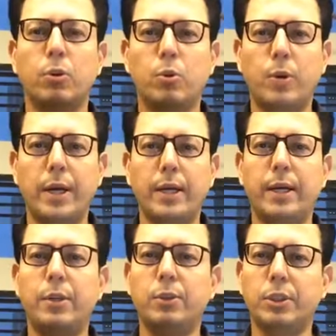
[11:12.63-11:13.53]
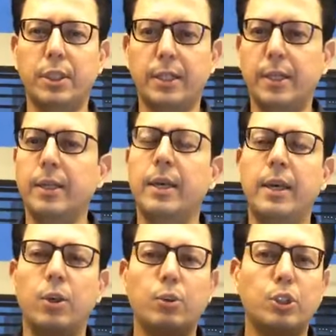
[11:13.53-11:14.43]
quietly, you're sitting,
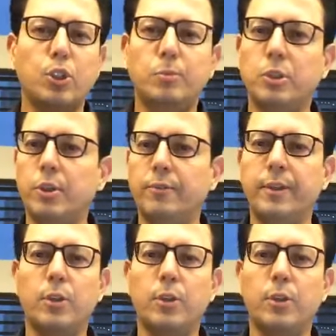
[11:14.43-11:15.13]
you're just observing